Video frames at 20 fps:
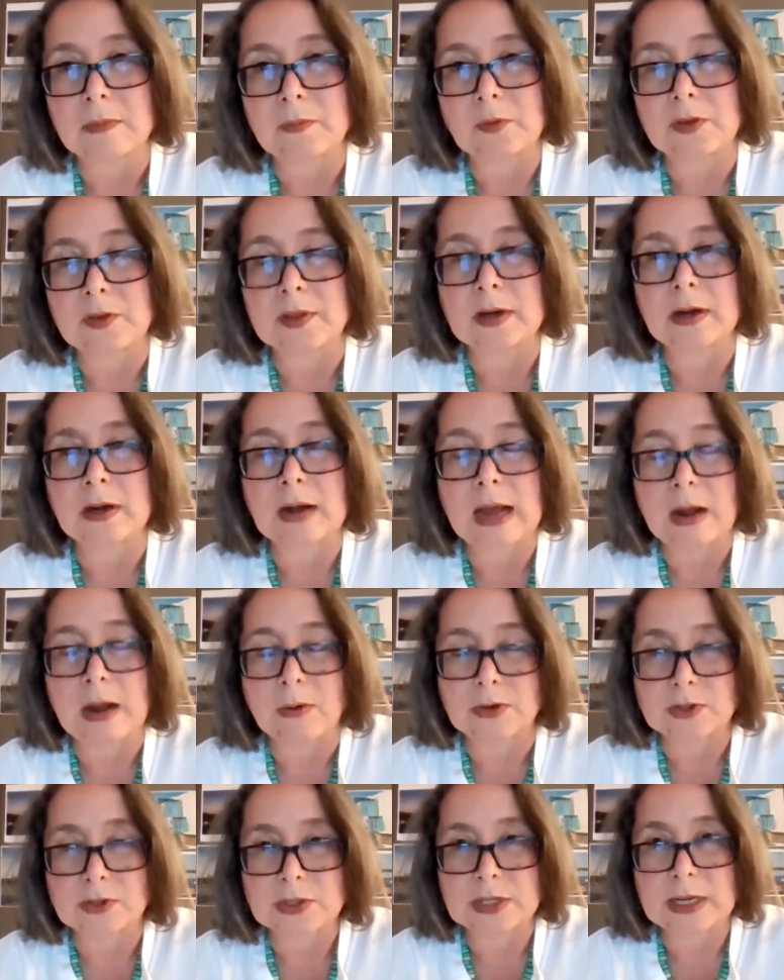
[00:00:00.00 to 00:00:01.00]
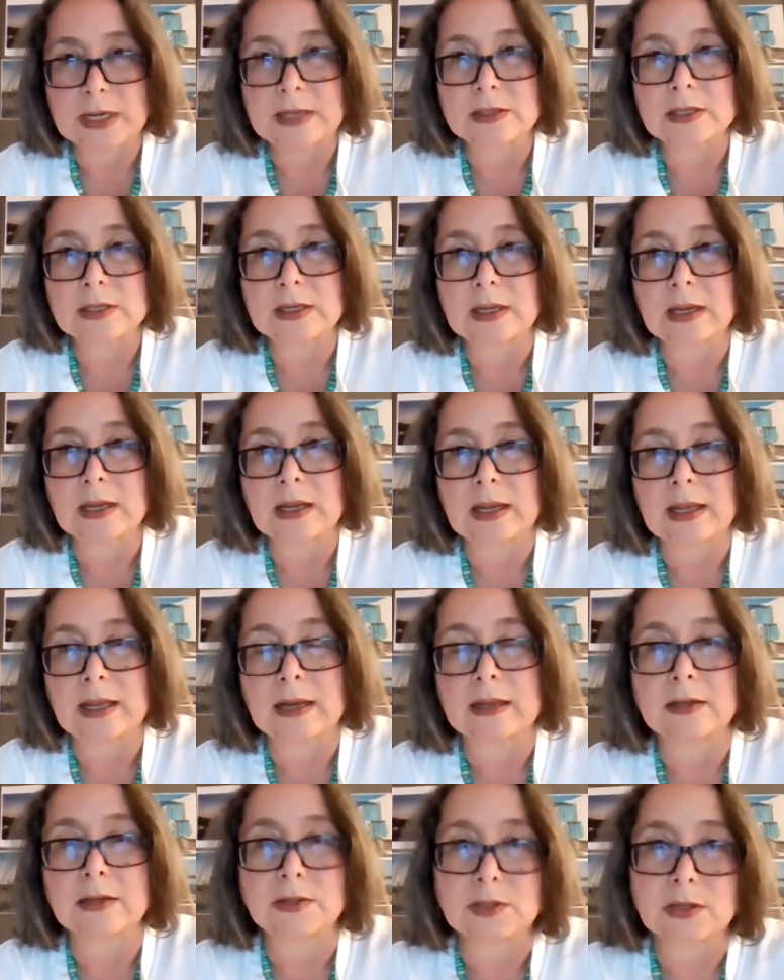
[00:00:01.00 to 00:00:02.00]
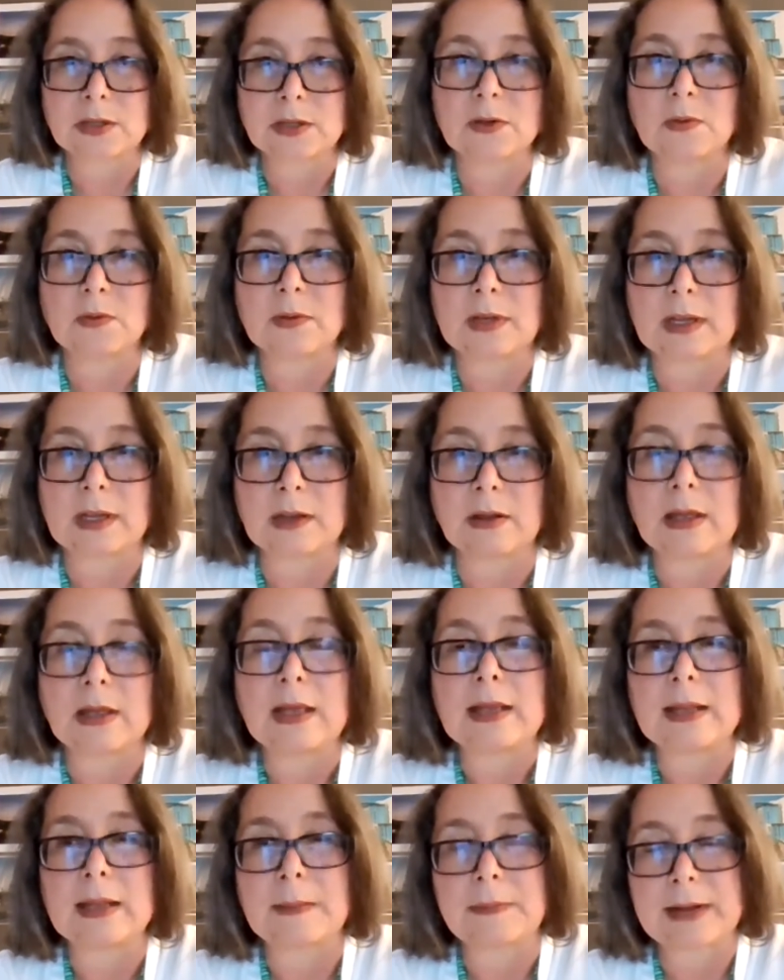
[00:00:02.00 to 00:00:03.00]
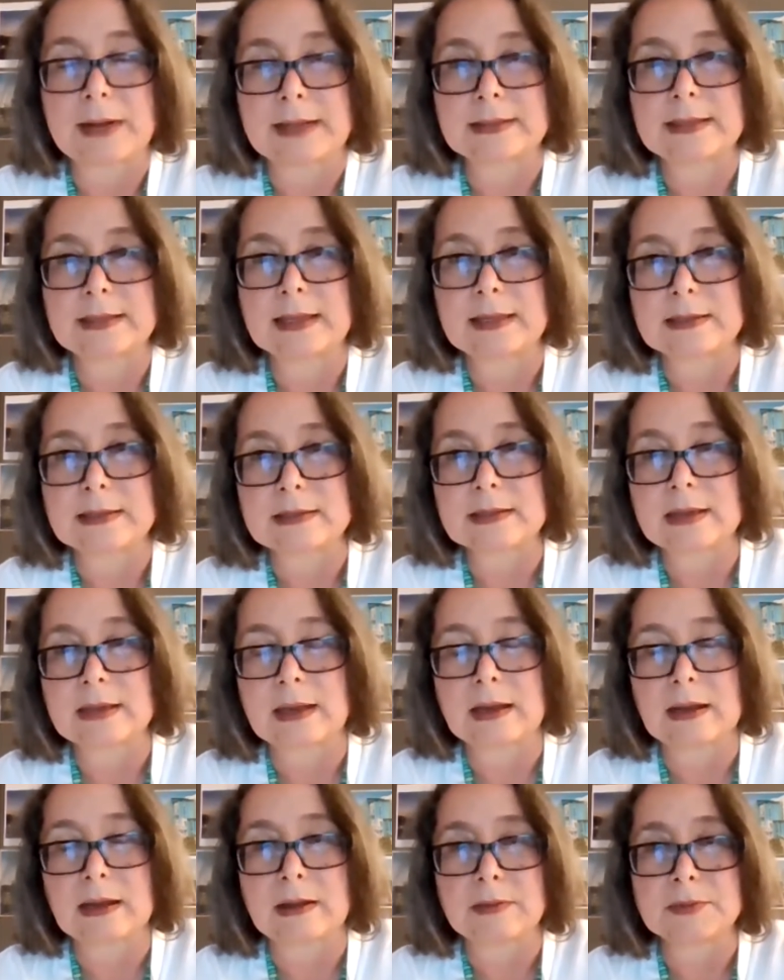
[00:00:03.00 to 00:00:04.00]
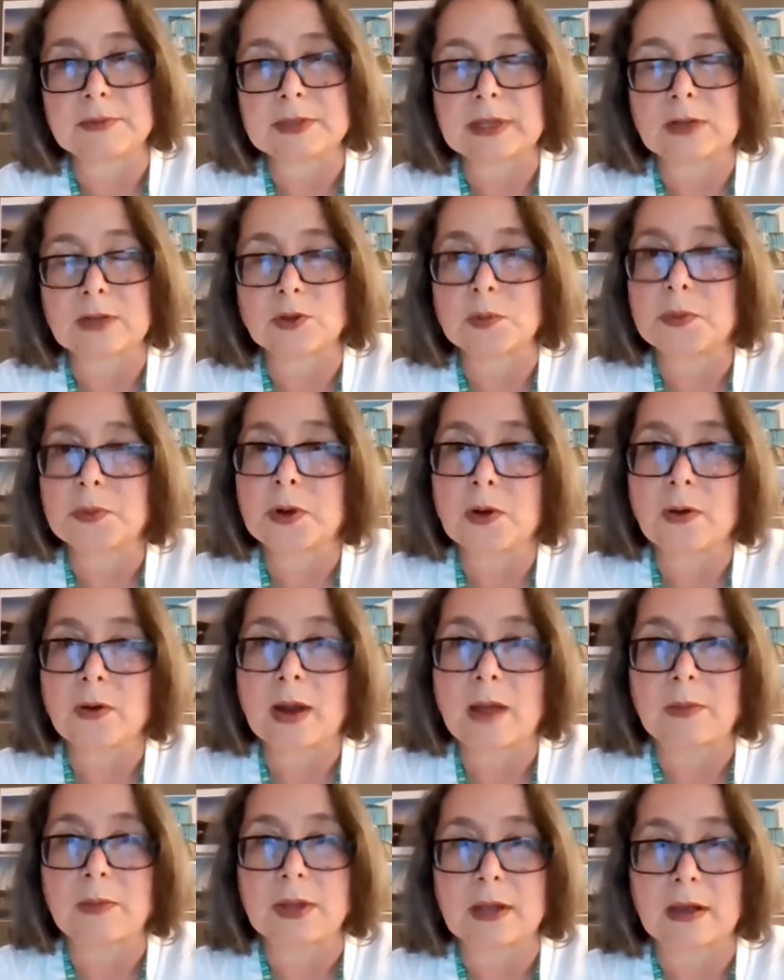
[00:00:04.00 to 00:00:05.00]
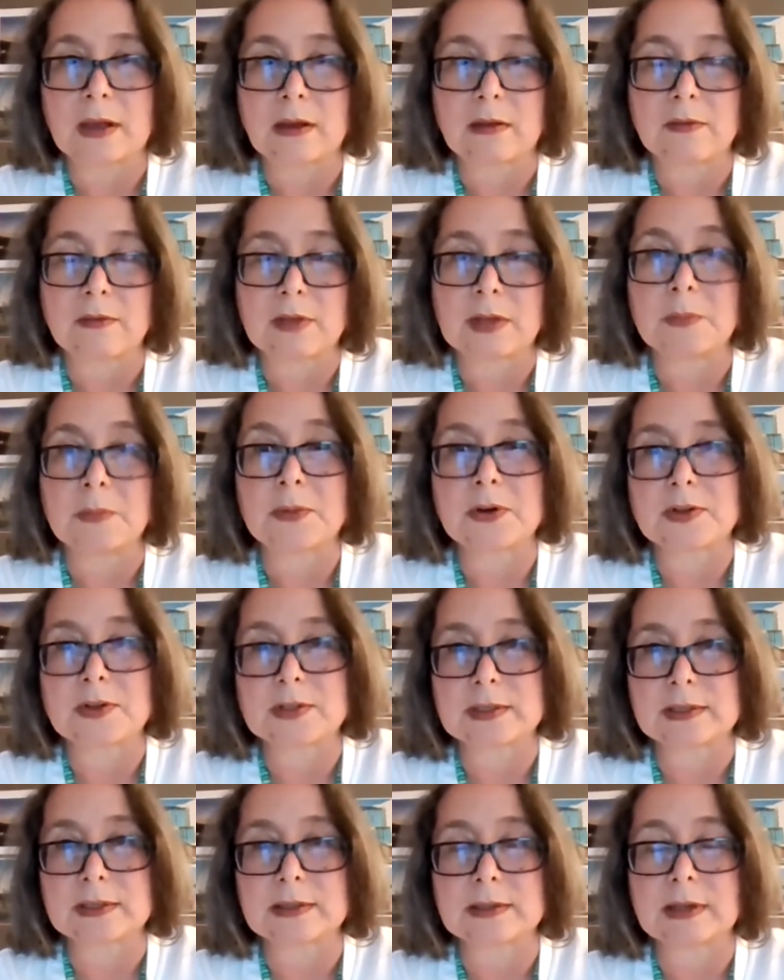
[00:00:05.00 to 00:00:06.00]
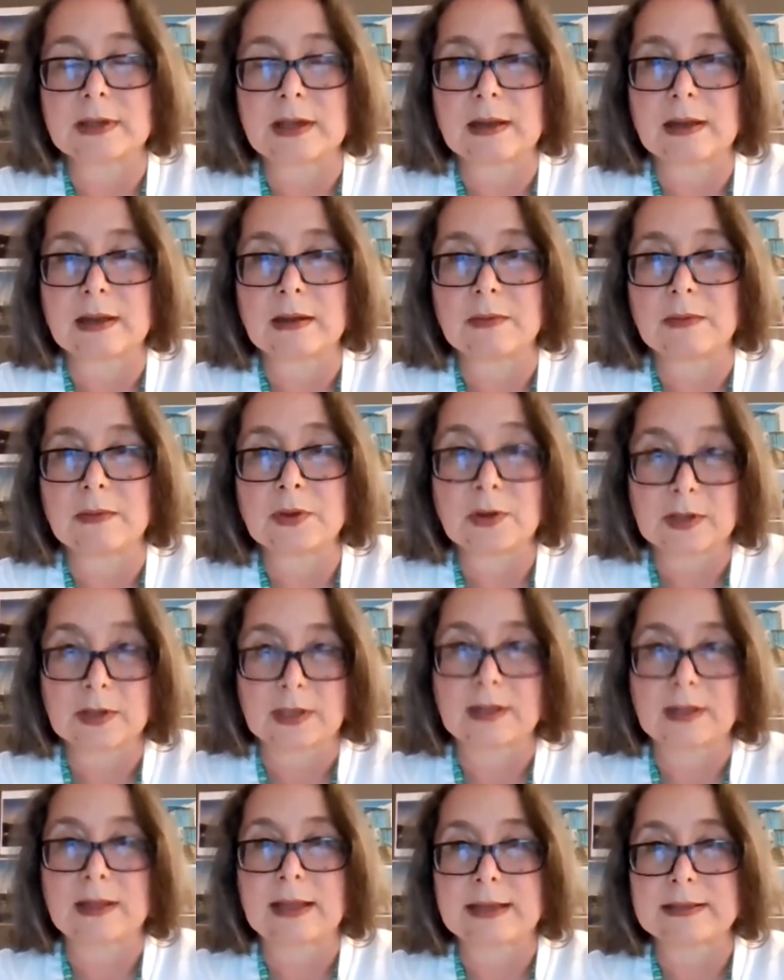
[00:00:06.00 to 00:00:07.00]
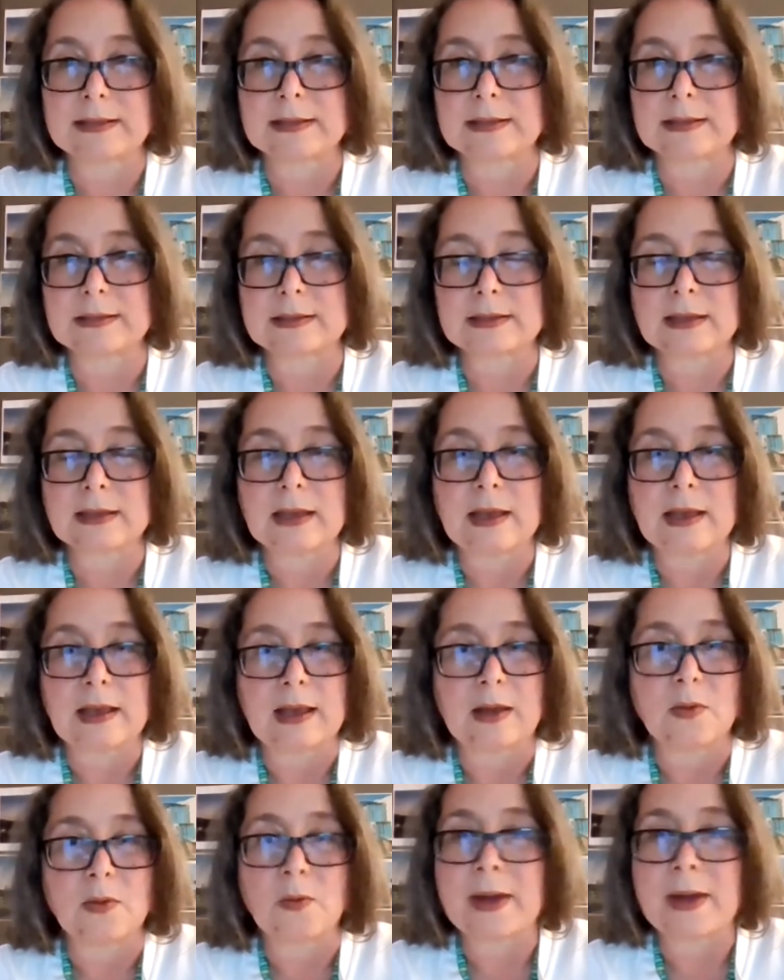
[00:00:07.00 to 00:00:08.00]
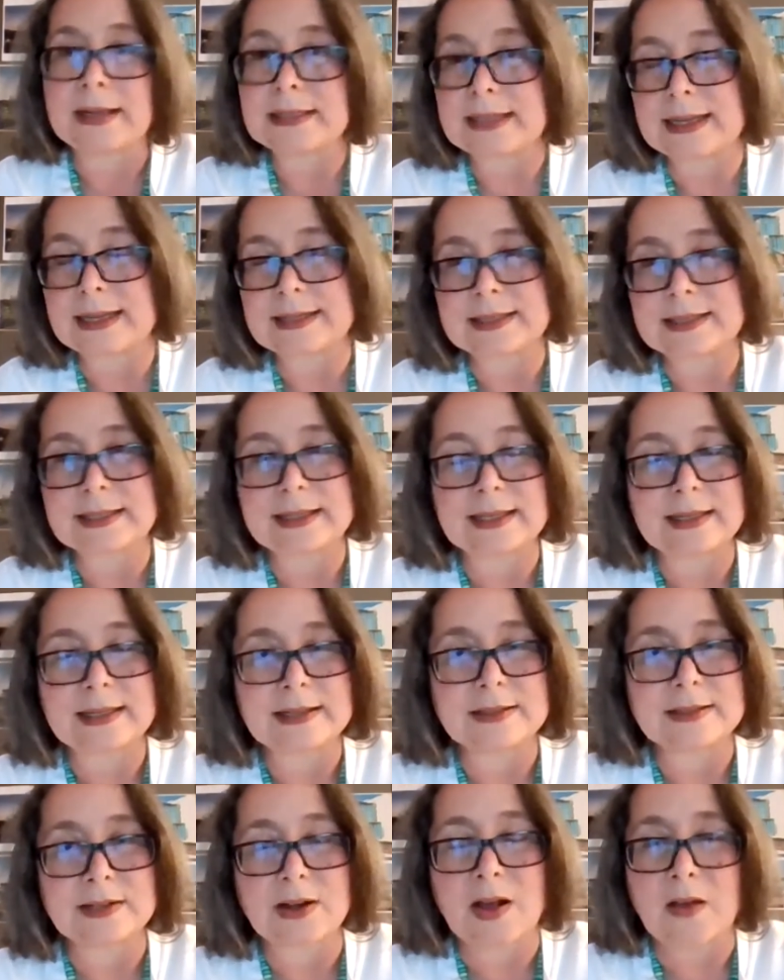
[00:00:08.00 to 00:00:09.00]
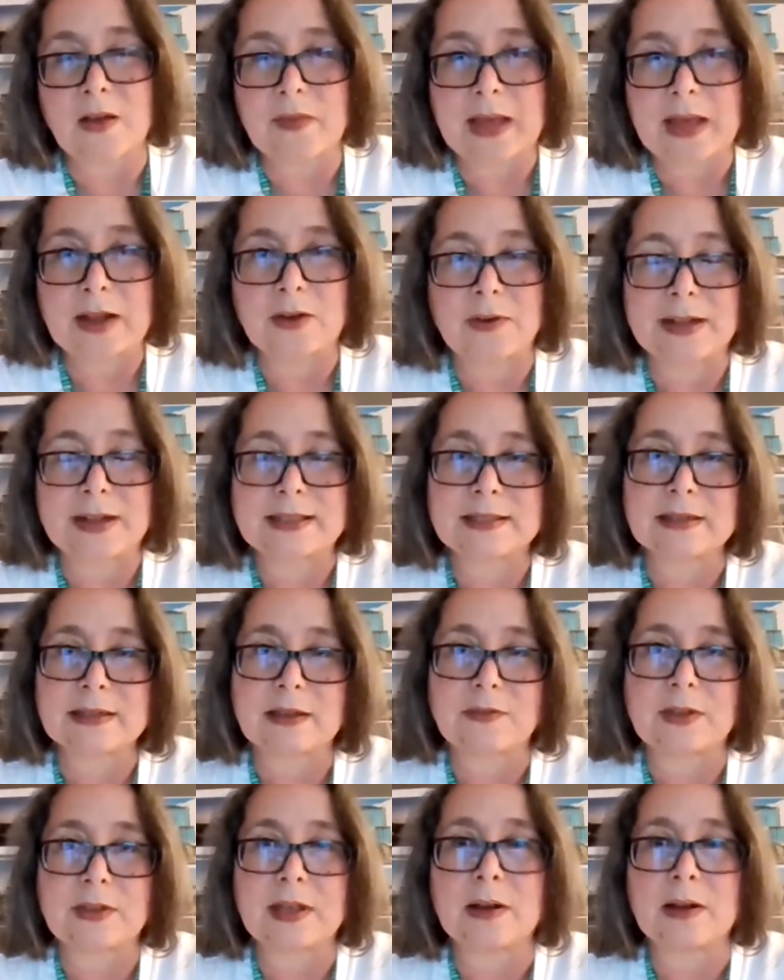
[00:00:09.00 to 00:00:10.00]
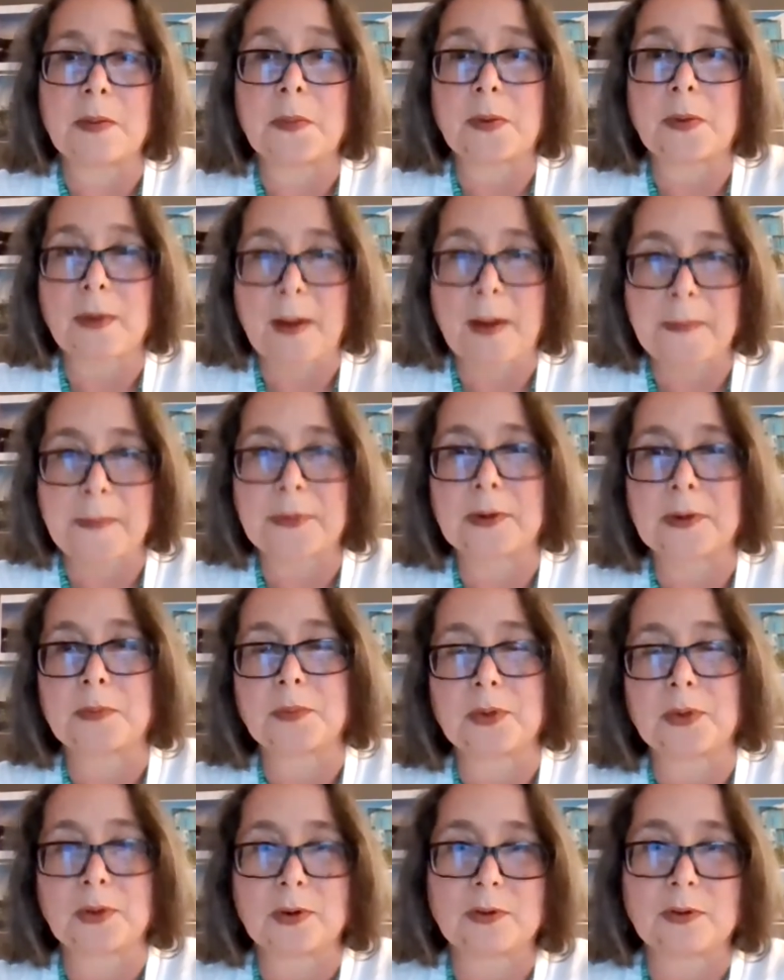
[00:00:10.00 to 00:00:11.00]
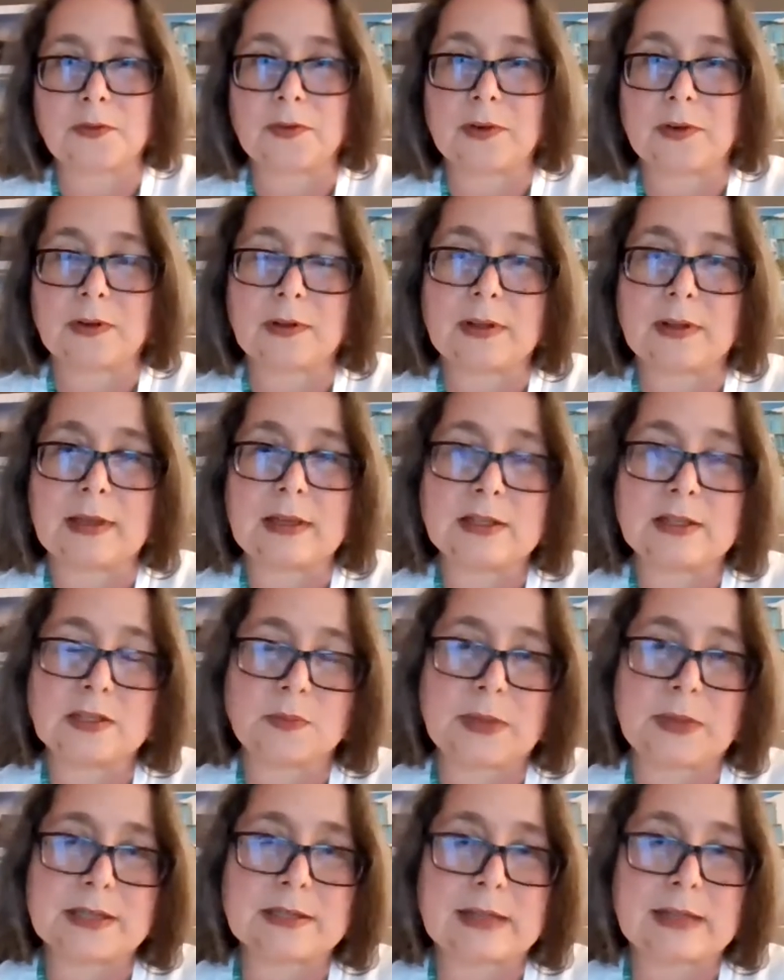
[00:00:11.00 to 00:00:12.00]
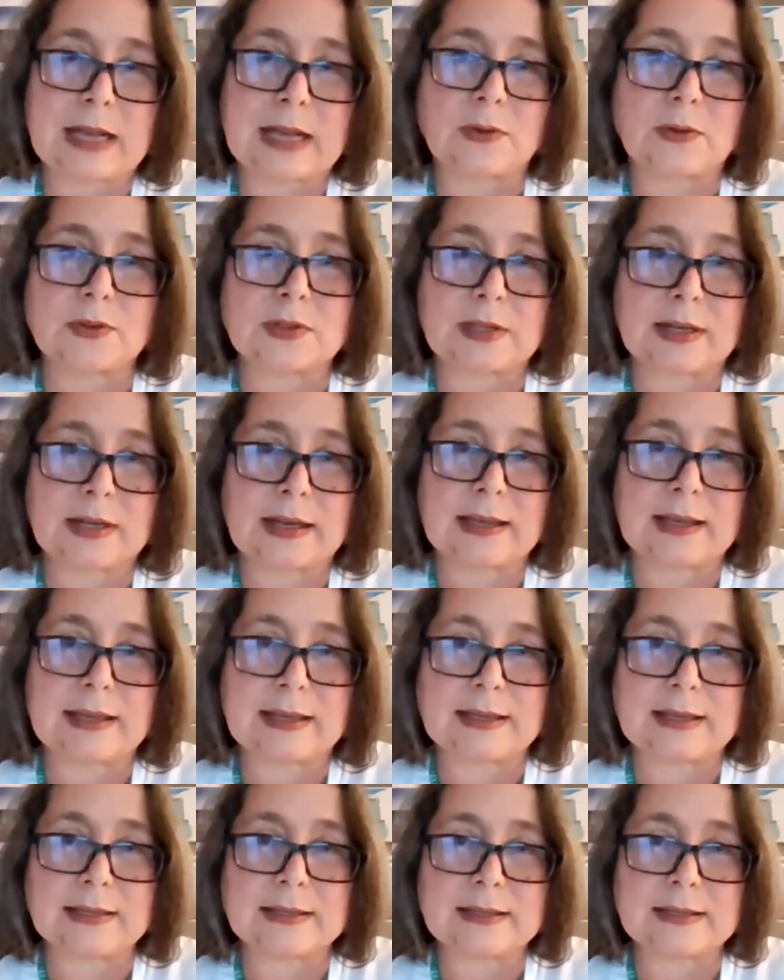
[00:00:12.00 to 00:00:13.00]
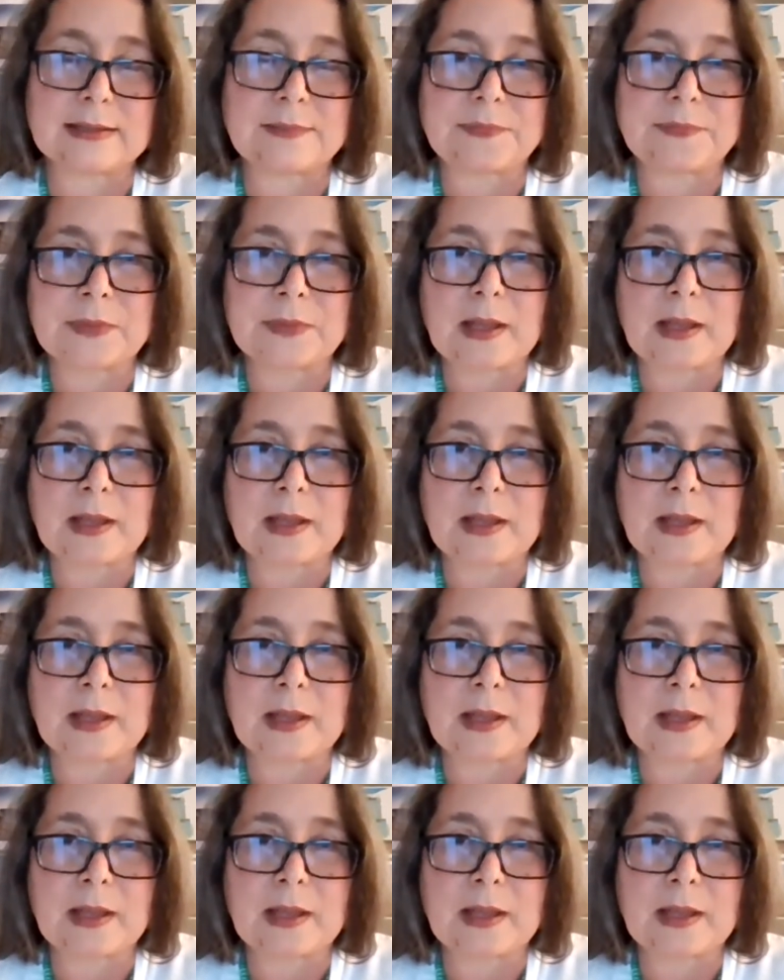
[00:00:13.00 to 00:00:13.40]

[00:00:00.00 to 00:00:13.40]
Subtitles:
with our hours changing and continuing La Plaza's scheduled programming of in-person cooking classes and wine tastings and all that great stuff in a proper, beautiful space that La Cocina is.